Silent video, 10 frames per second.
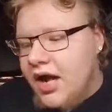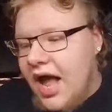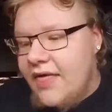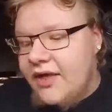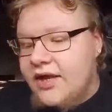
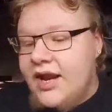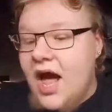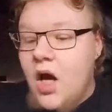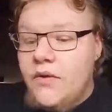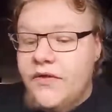And then
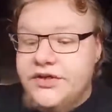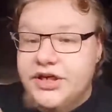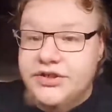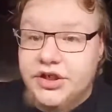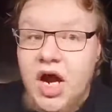now that the
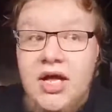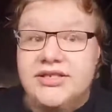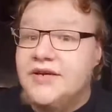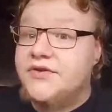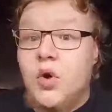chickens are gone,
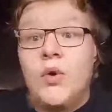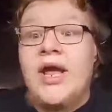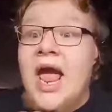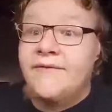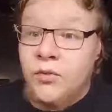stuff's
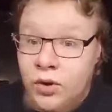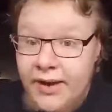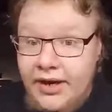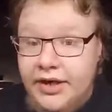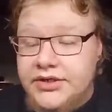growing everywhere
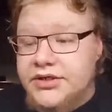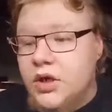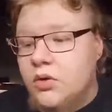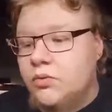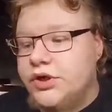back here.
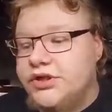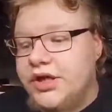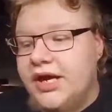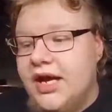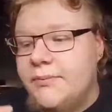So we're just
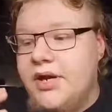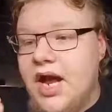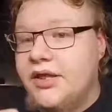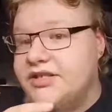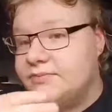gonna kind of
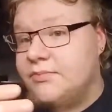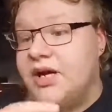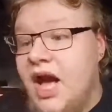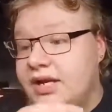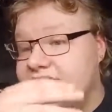
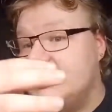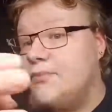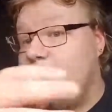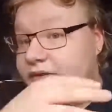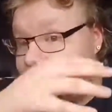monotonously
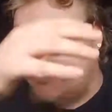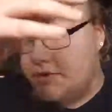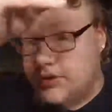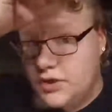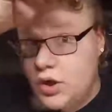move them,
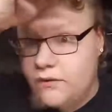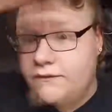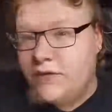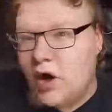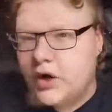you know,
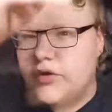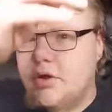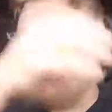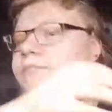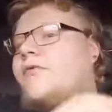
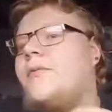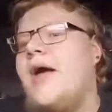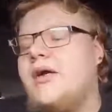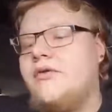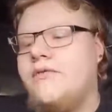farther from
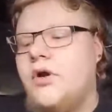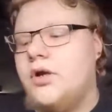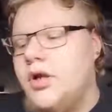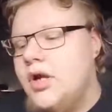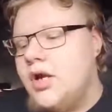back to the
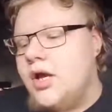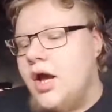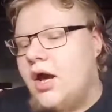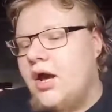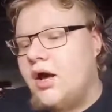front.
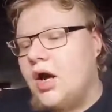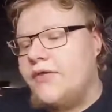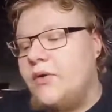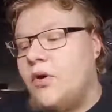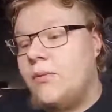I
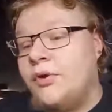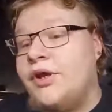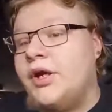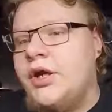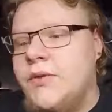think what I'm
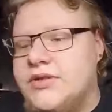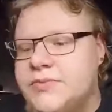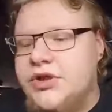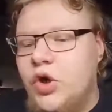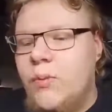really gonna do is I'm
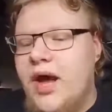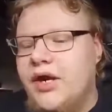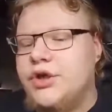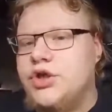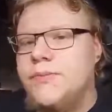just gonna go back
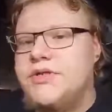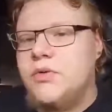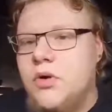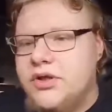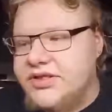here and strip the
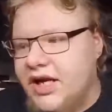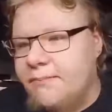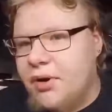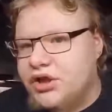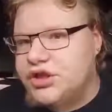soil and take a
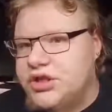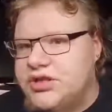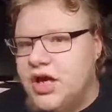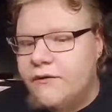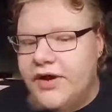bunch of the
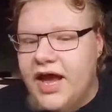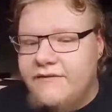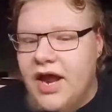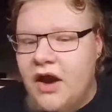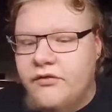stuff we
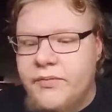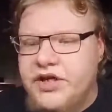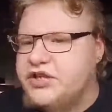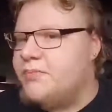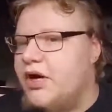have now from it
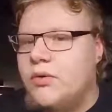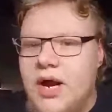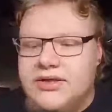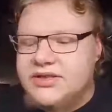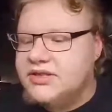and spread it
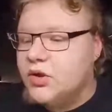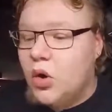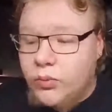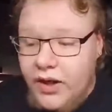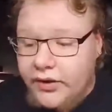around since it's
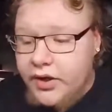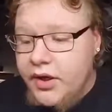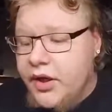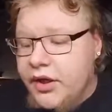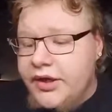cold weather.
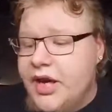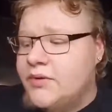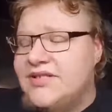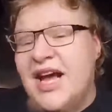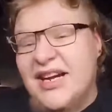You
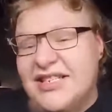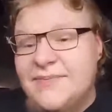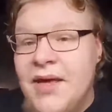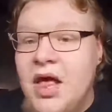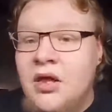know, it's not gonna
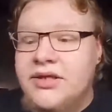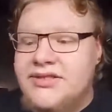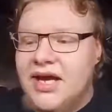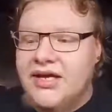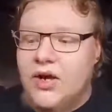smell,
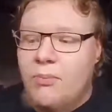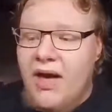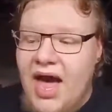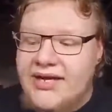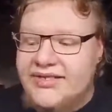it's not gonna go
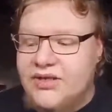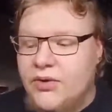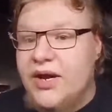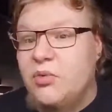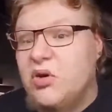bad, it's just
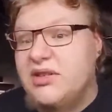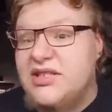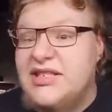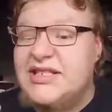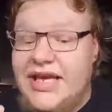gonna get real
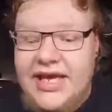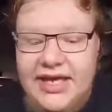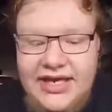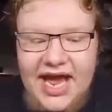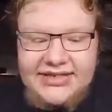
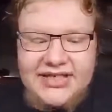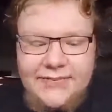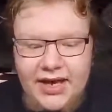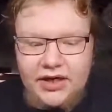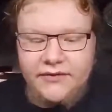sticky and nasty
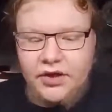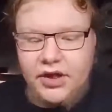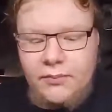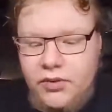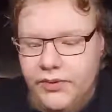back here for a
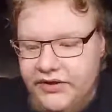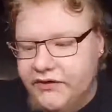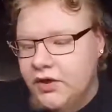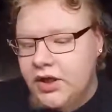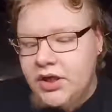couple of
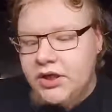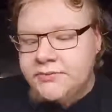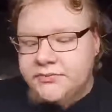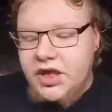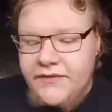weeks.
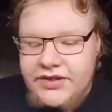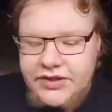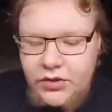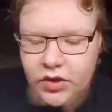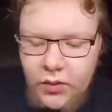Then
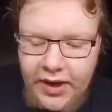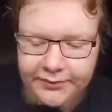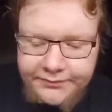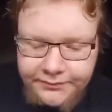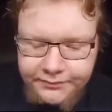eventually it'll go
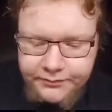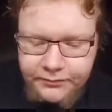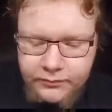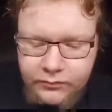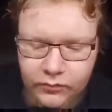away.
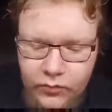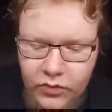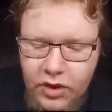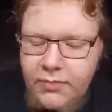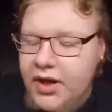
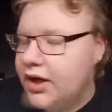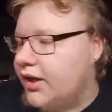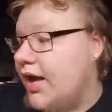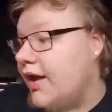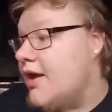
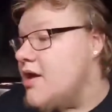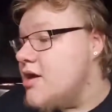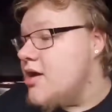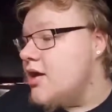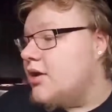But yeah.
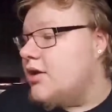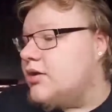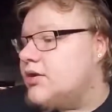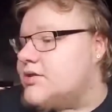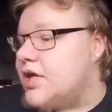
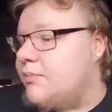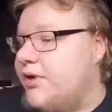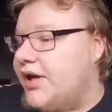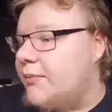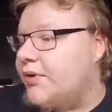So I'm
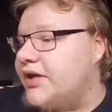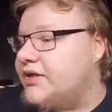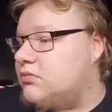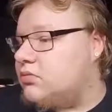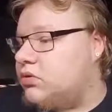pretty
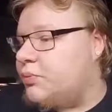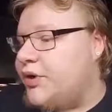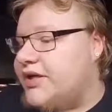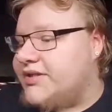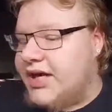
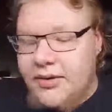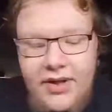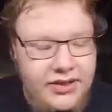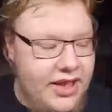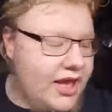excited
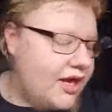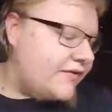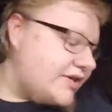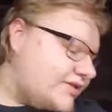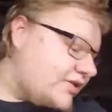about that.
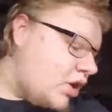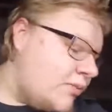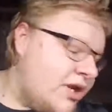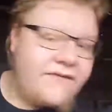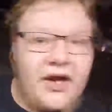I've got so
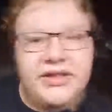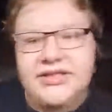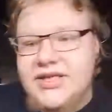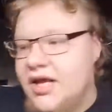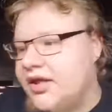many fucking
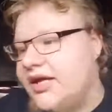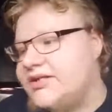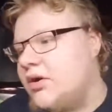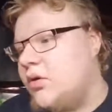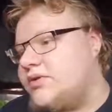snail
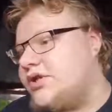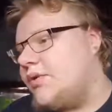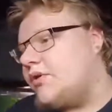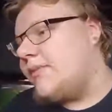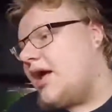eggs, I don't know what to
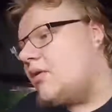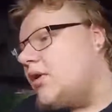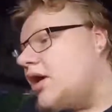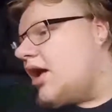do with them now.